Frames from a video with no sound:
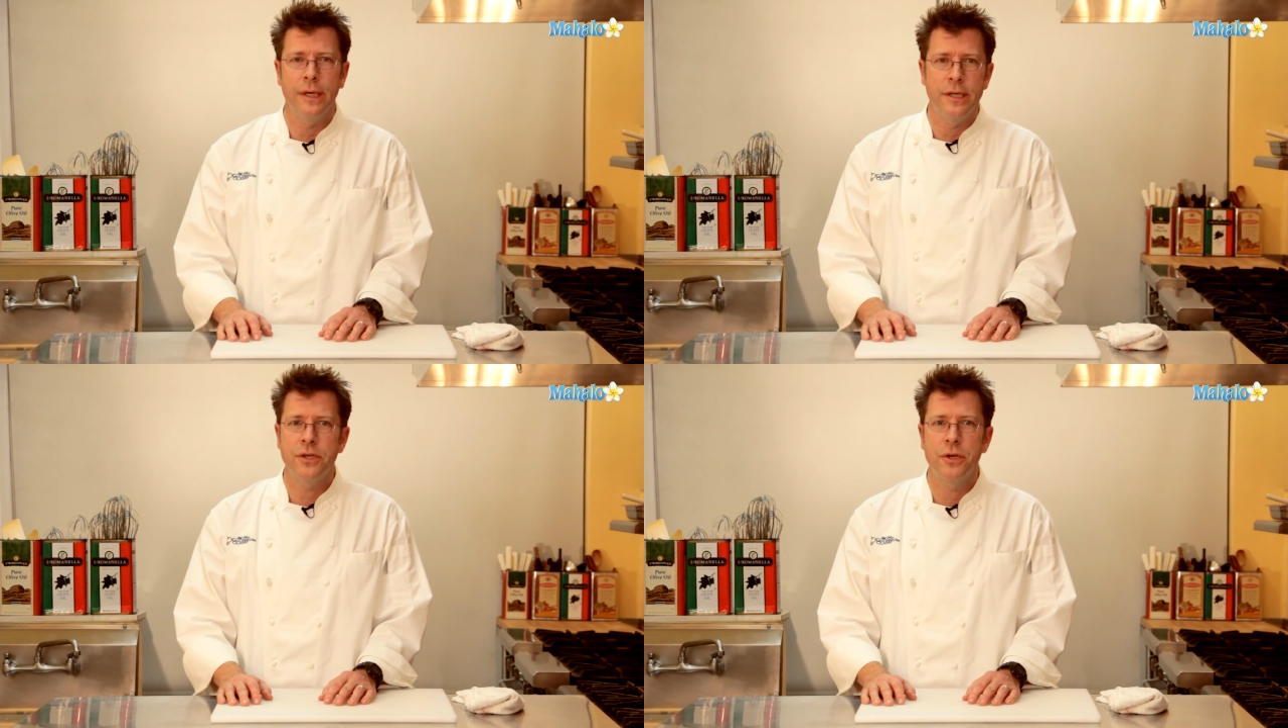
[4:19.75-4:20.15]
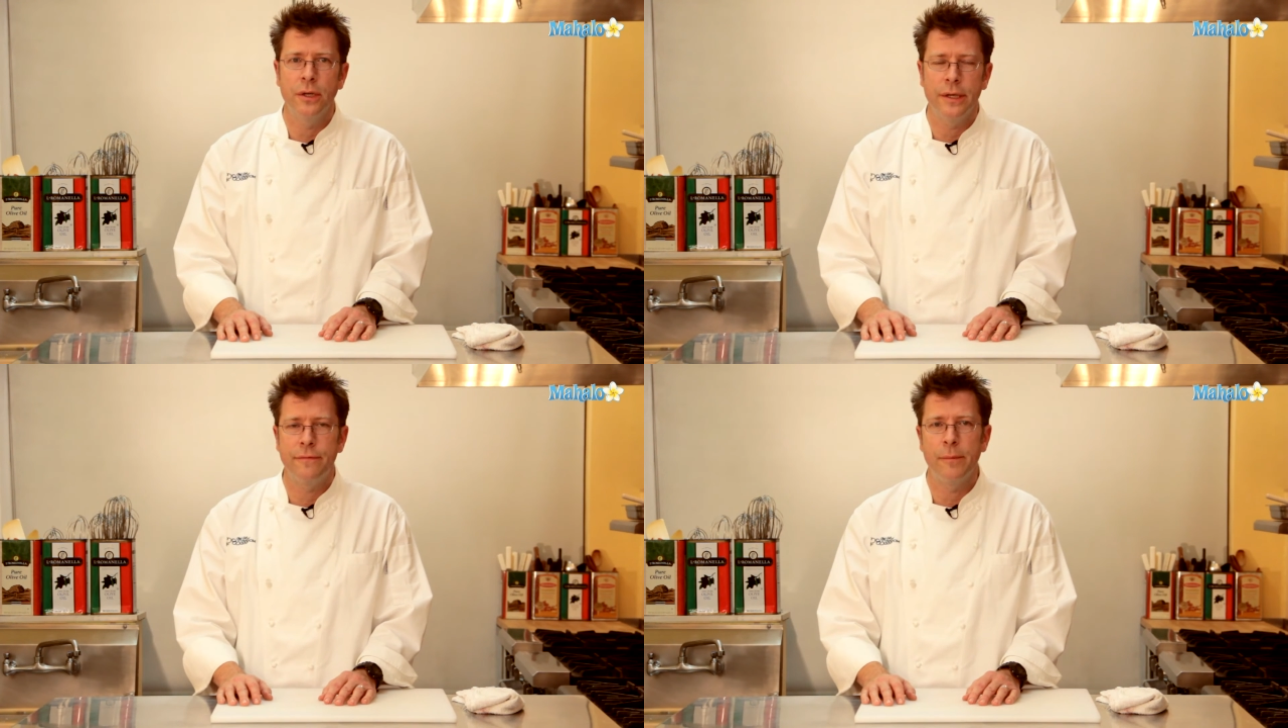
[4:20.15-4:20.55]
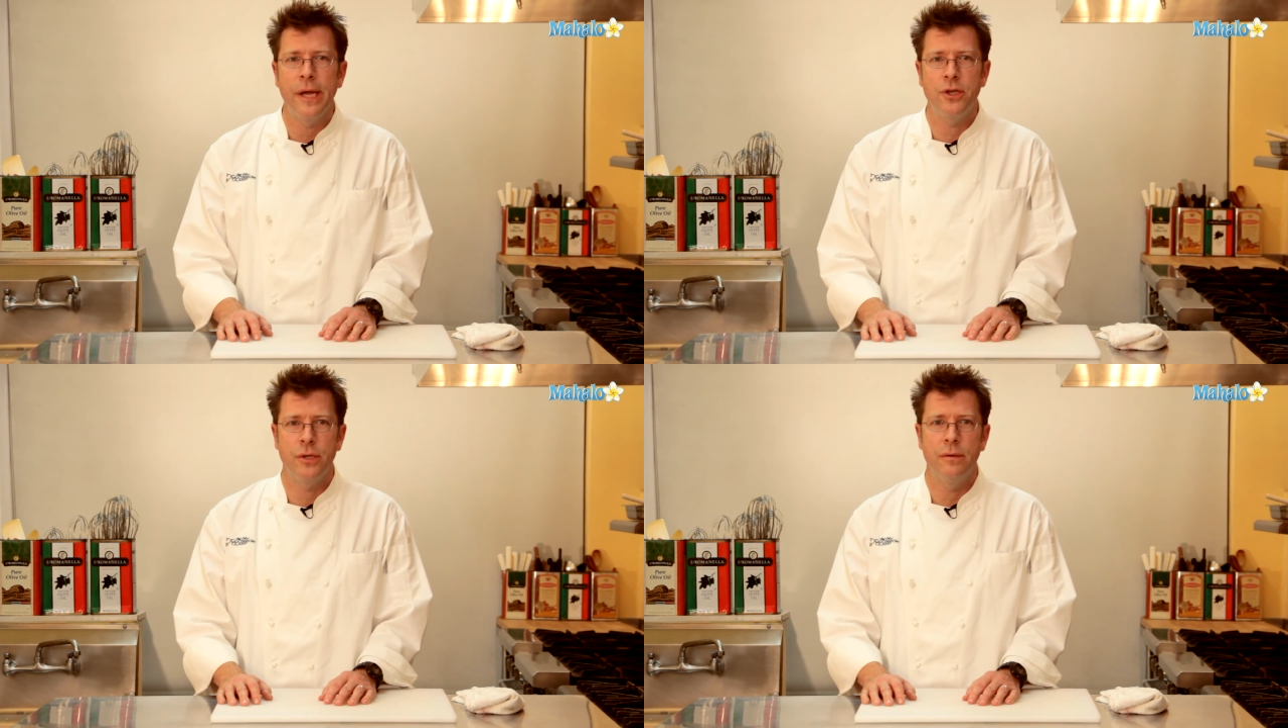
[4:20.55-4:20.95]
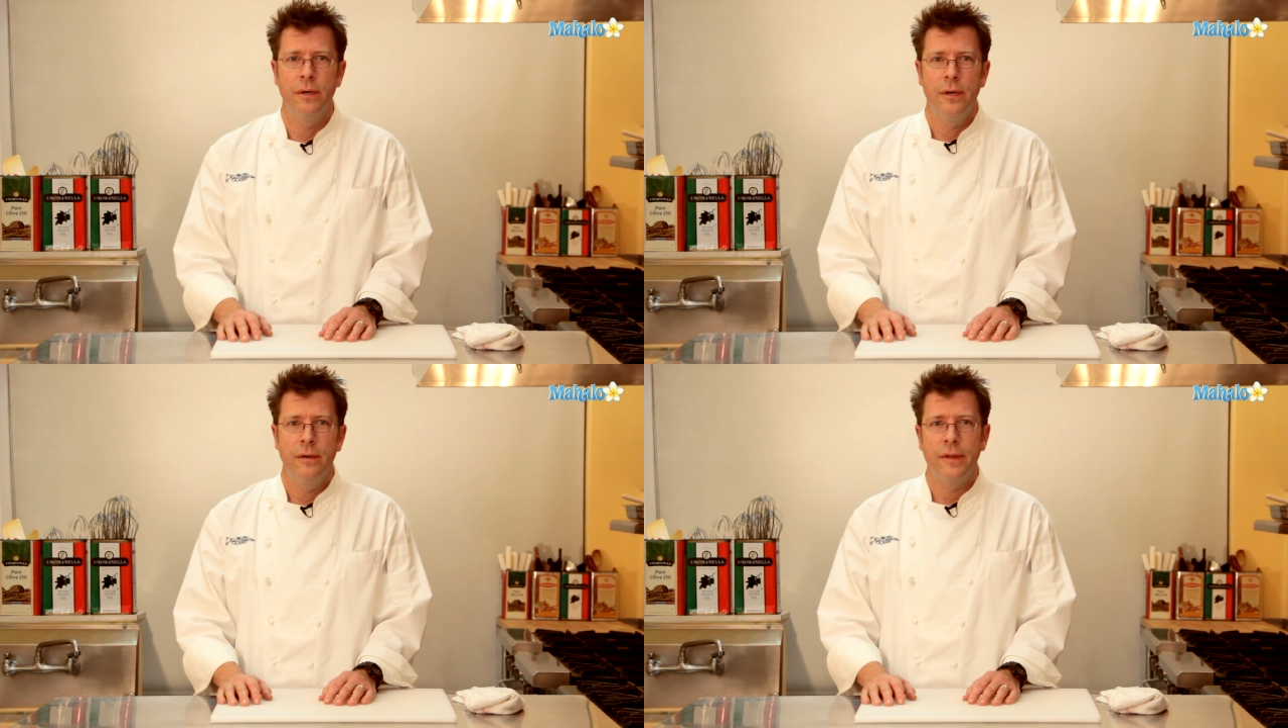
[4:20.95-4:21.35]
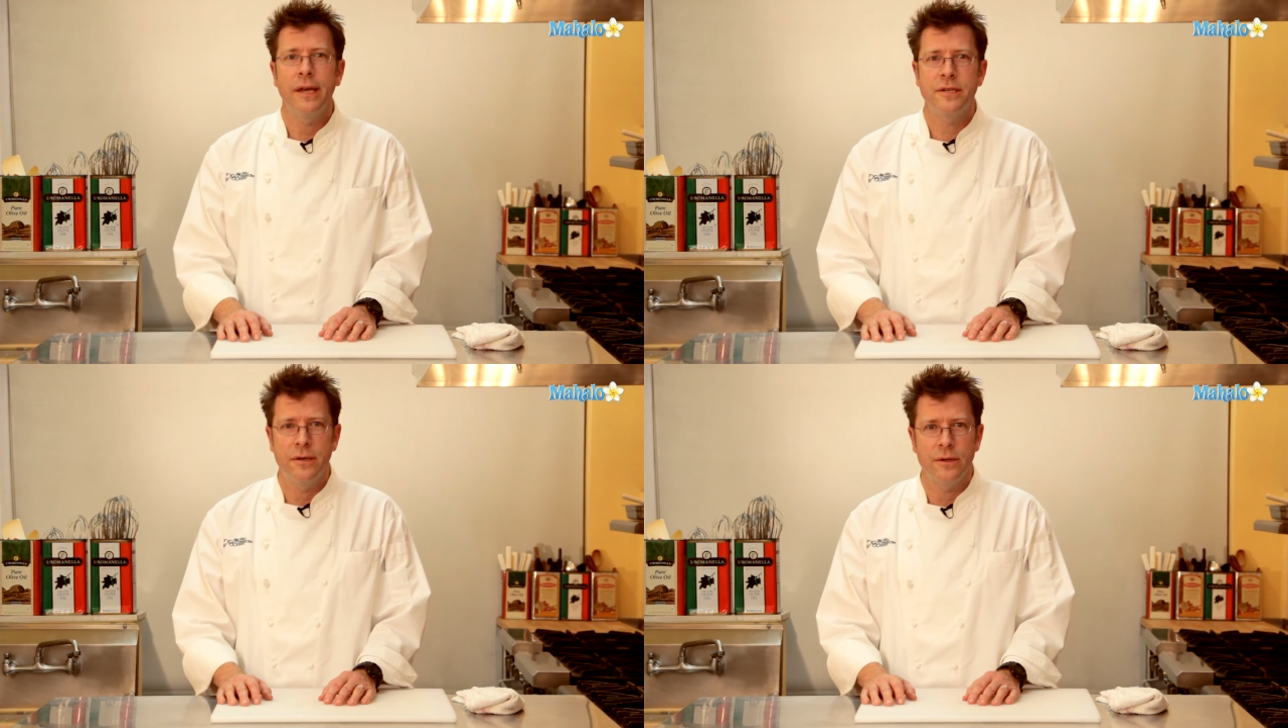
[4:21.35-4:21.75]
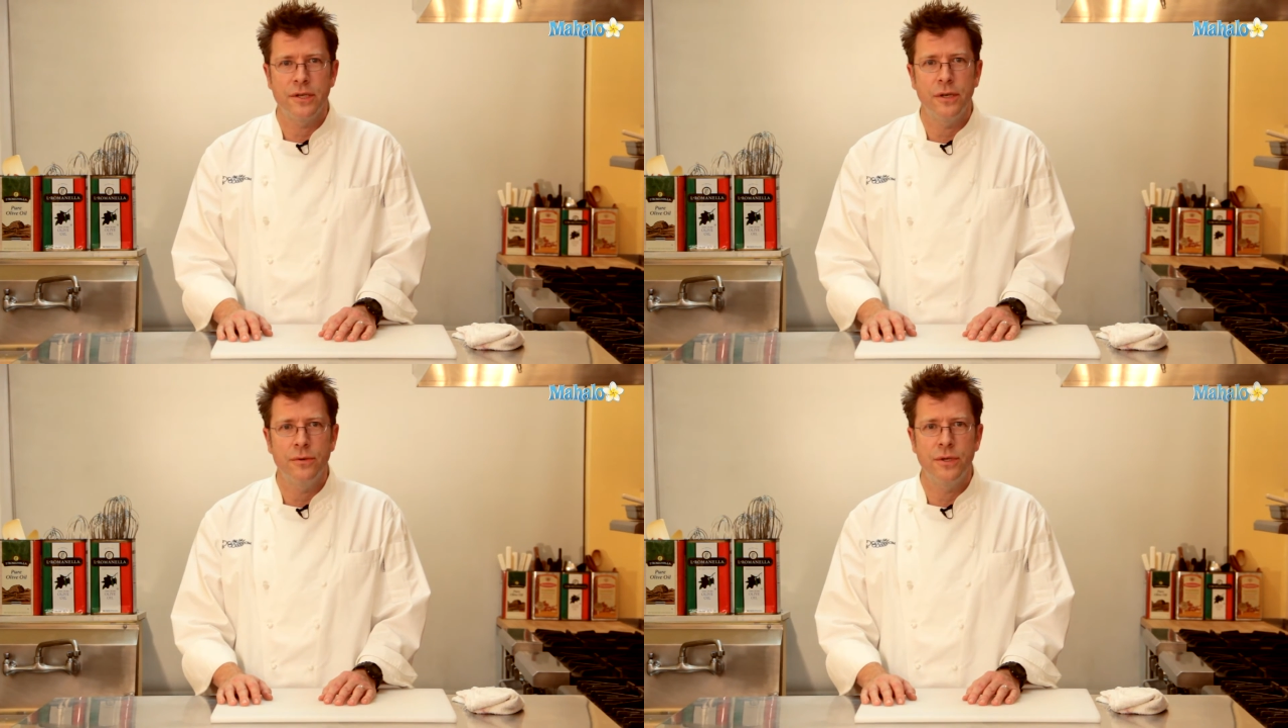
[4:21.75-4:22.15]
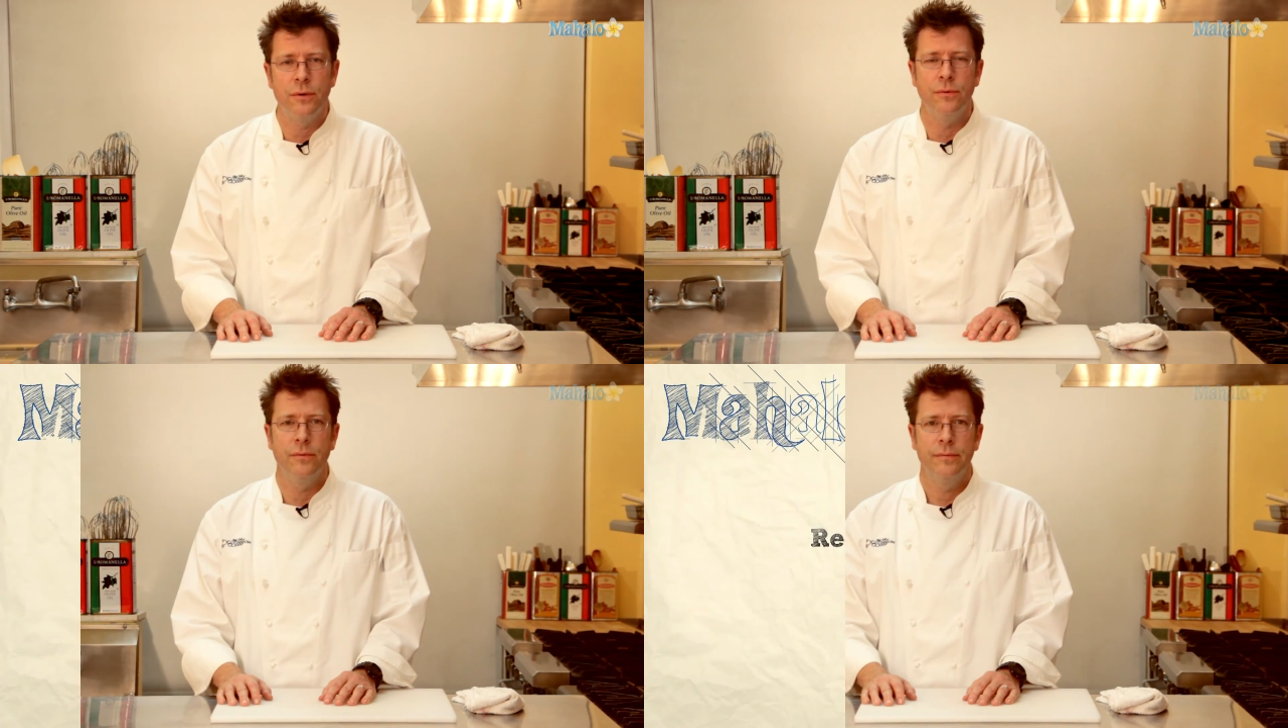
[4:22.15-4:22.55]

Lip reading: additional information. Thanks, and I'll see you soon.